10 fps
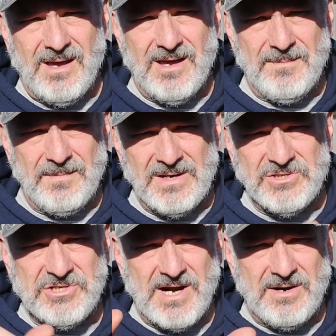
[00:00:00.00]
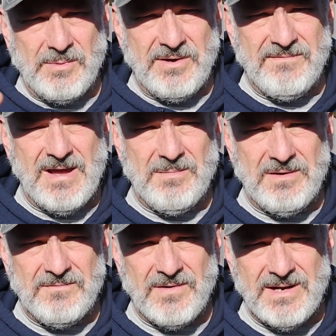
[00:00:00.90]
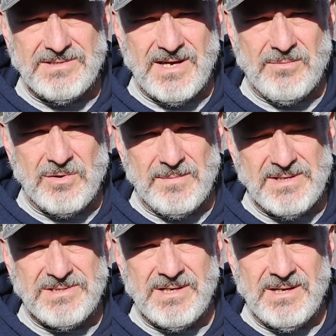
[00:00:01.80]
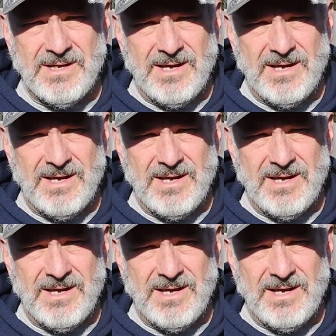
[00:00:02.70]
um, and share it with your family and friends. They don't want to miss it.